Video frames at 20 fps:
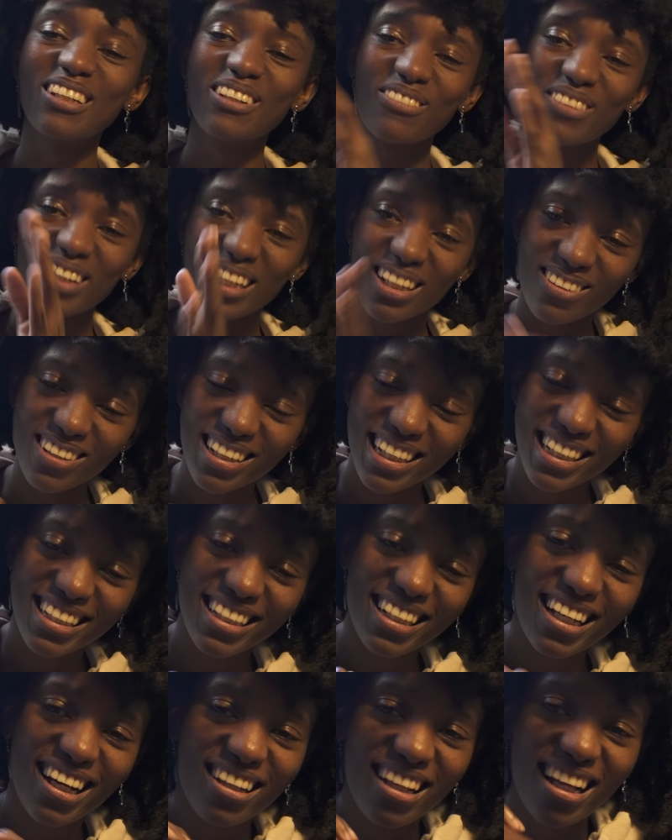but anyway,
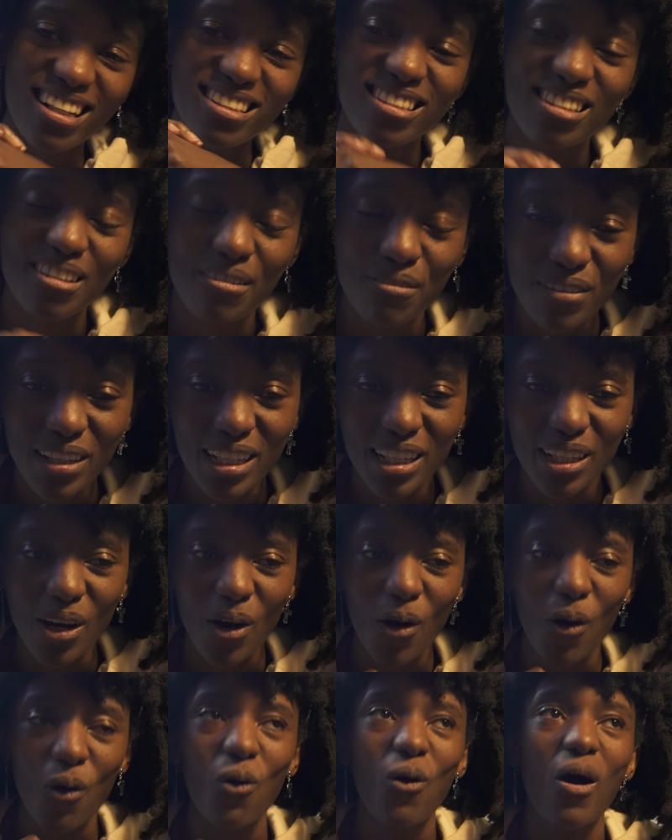yeah, that's the
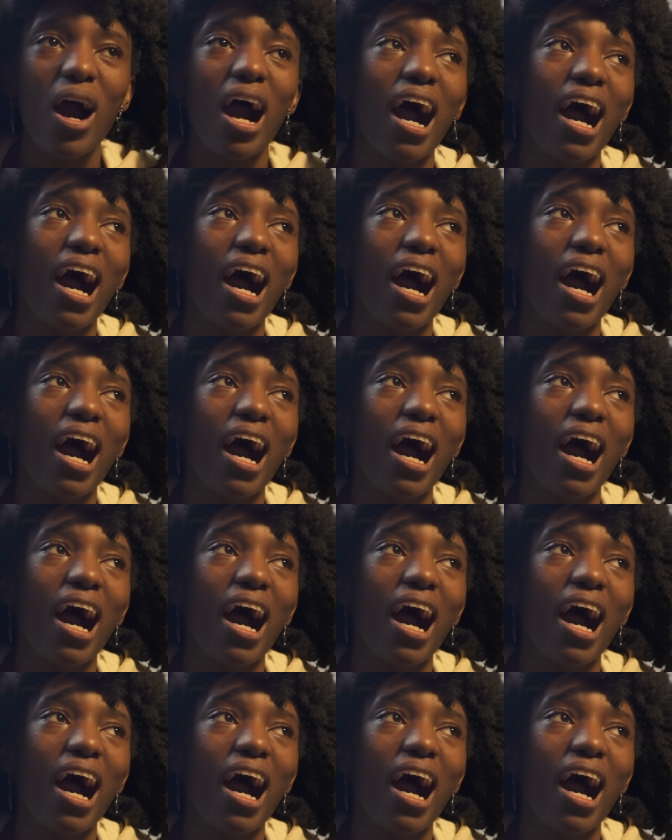video.